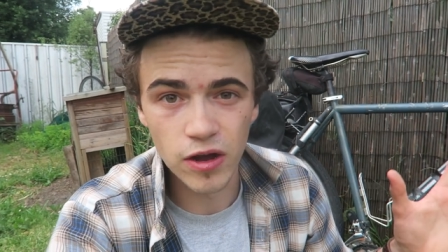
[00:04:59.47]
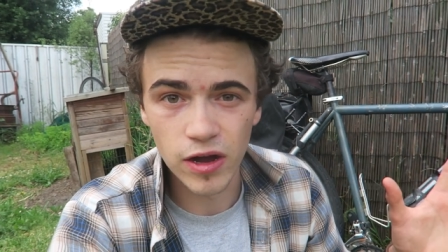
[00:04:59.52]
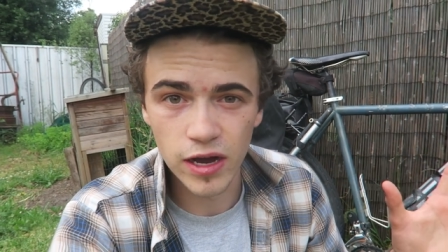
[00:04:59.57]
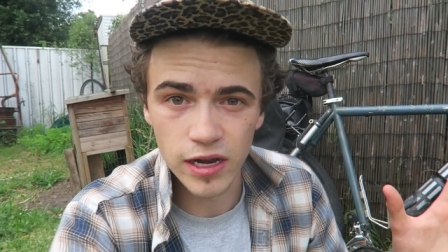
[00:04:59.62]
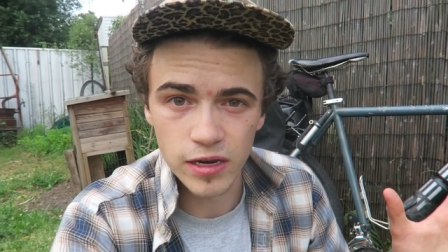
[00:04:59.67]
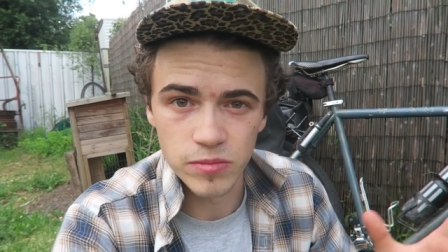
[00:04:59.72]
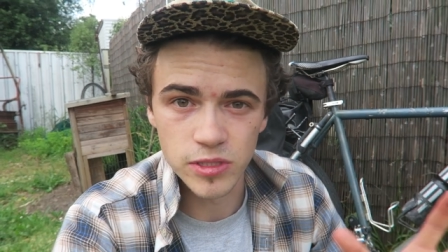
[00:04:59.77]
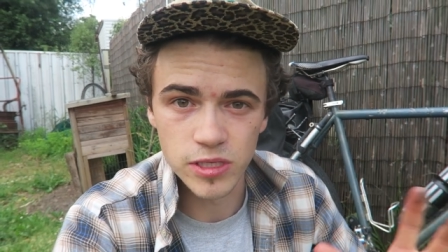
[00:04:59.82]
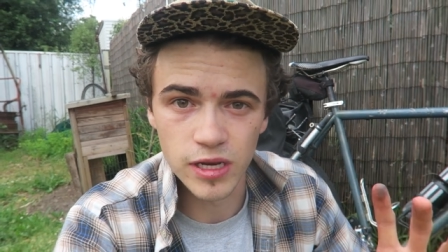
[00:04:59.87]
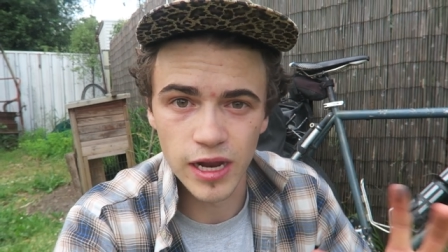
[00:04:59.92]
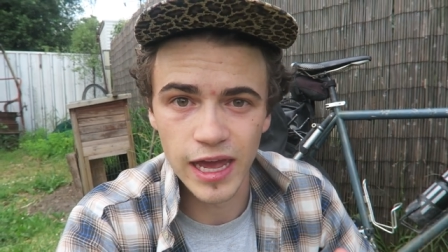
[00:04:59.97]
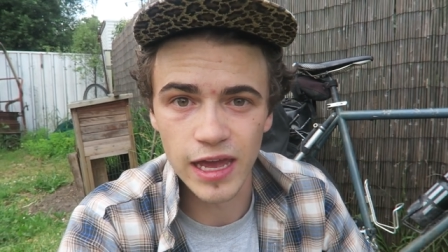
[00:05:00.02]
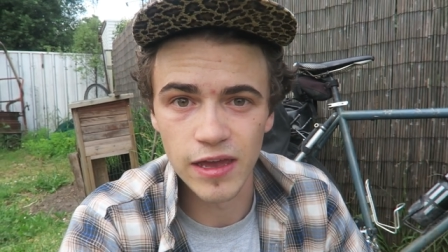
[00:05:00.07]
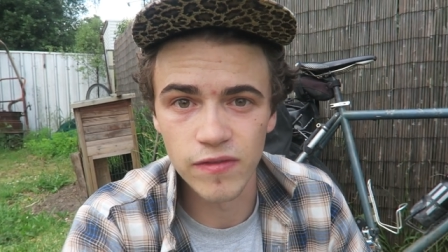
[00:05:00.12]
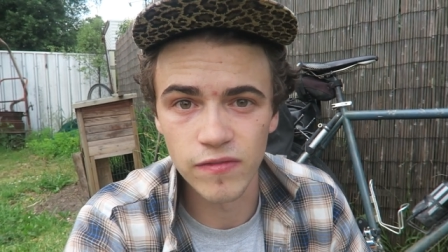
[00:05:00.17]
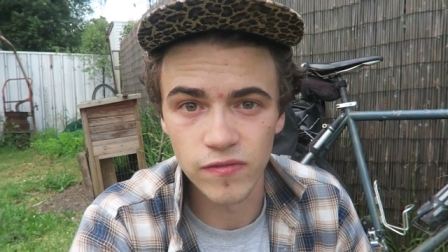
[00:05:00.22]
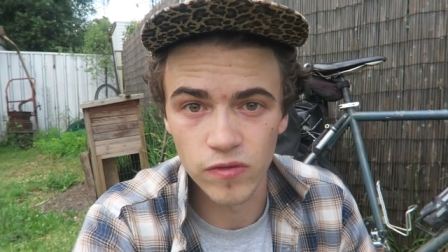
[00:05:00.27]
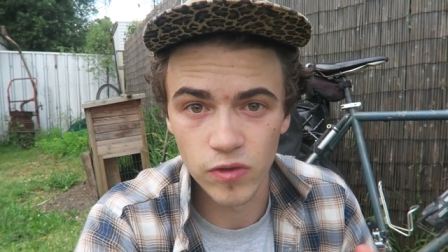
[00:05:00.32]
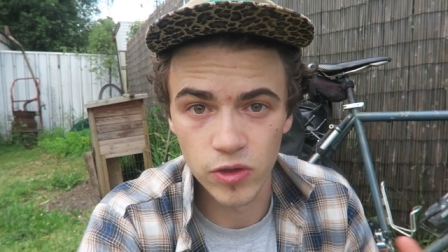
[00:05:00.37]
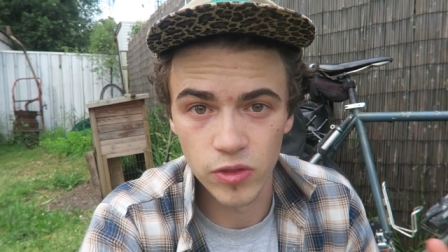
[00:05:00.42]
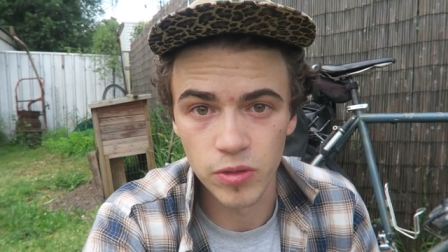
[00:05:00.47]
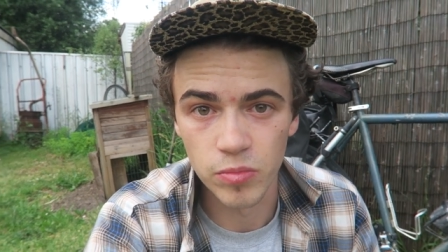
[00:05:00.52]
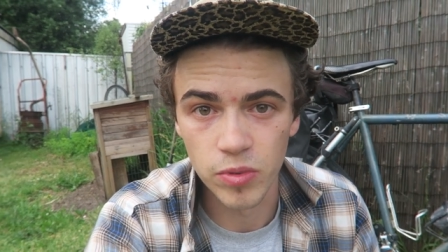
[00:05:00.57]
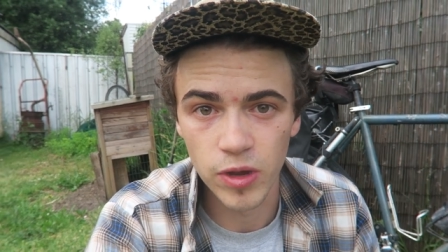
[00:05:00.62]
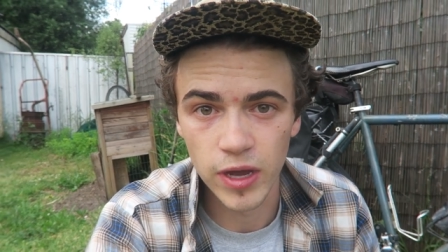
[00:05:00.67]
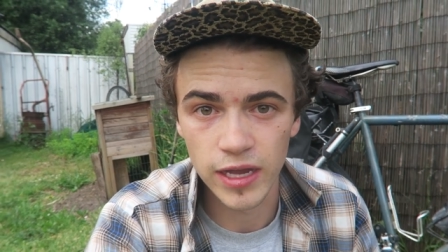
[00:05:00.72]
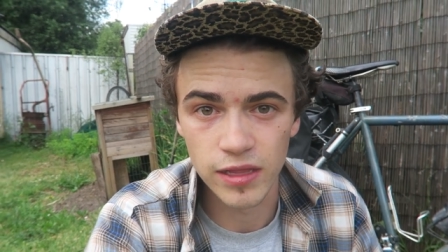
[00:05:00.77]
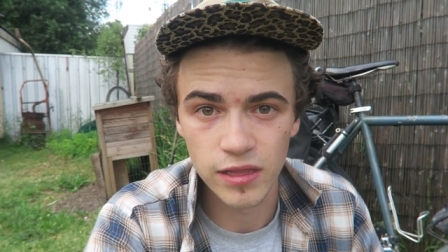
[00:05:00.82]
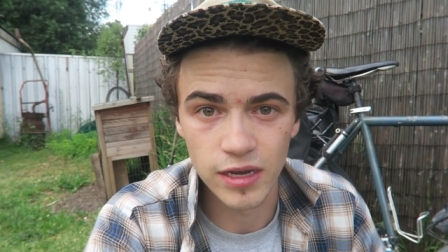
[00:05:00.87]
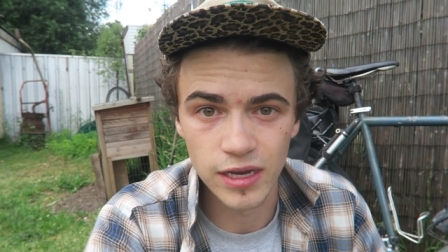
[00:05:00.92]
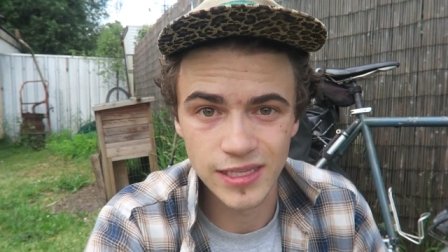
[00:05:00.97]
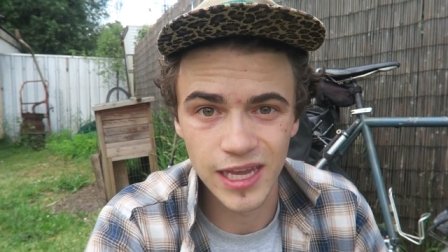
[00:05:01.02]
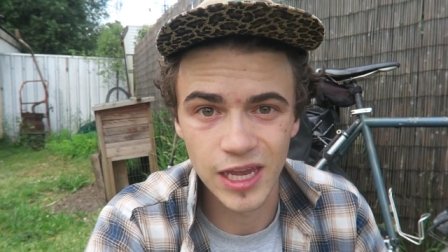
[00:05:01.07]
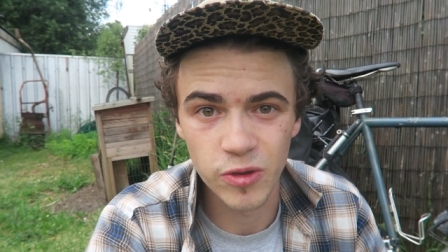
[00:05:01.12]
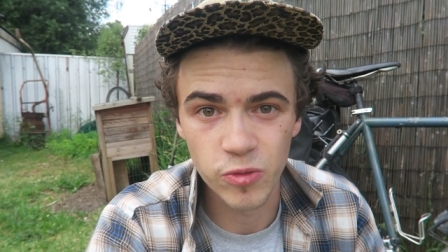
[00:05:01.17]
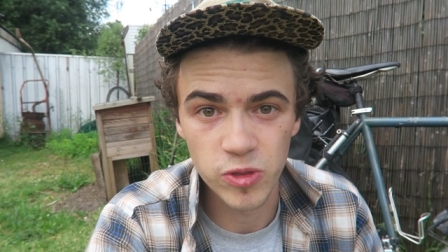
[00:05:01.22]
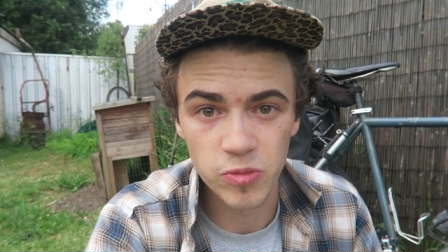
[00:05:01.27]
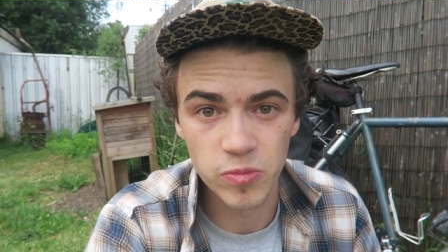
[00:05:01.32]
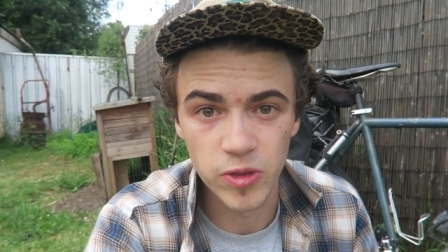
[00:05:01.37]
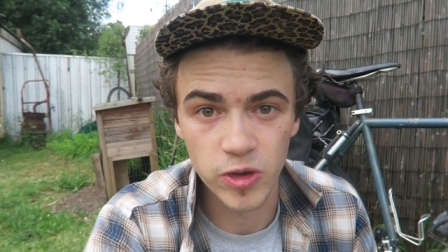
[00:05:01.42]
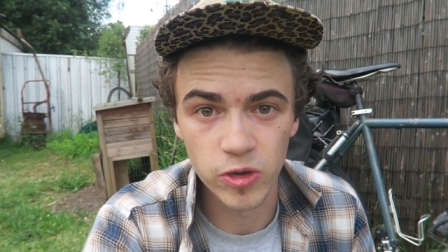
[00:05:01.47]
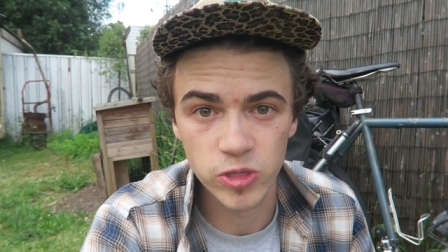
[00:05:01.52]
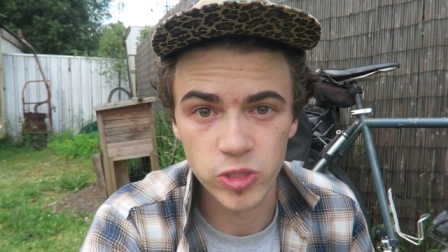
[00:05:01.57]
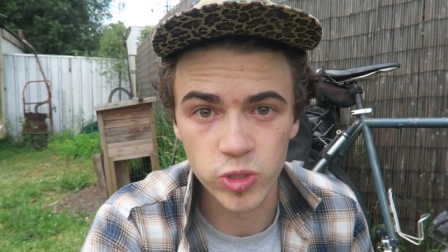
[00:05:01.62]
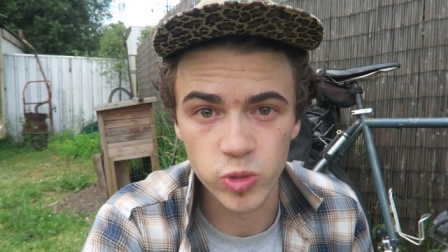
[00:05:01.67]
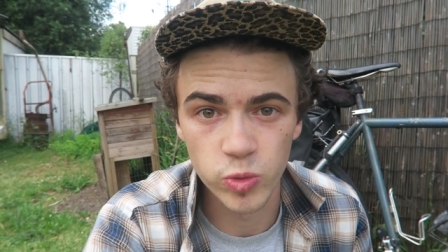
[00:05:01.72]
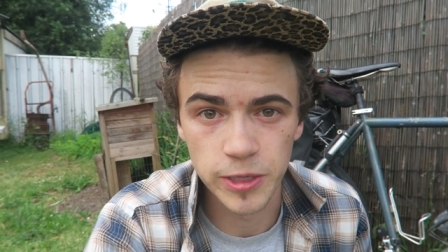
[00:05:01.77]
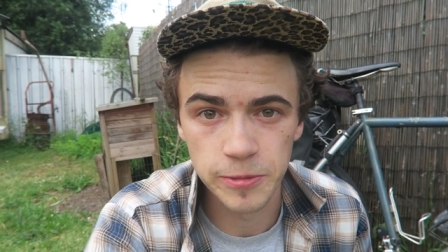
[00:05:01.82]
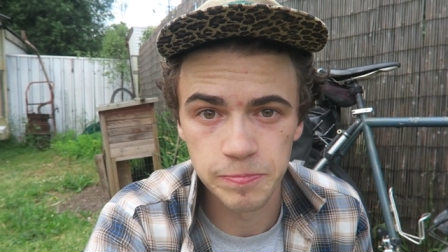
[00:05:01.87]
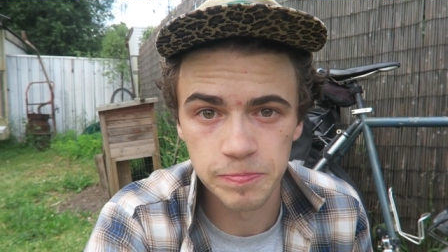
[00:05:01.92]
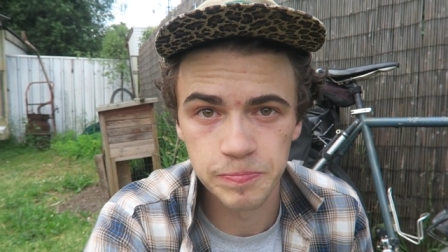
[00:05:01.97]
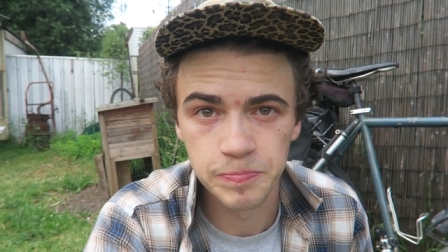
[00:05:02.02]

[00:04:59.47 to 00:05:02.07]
items that I have on the bike that I take with me on a tour.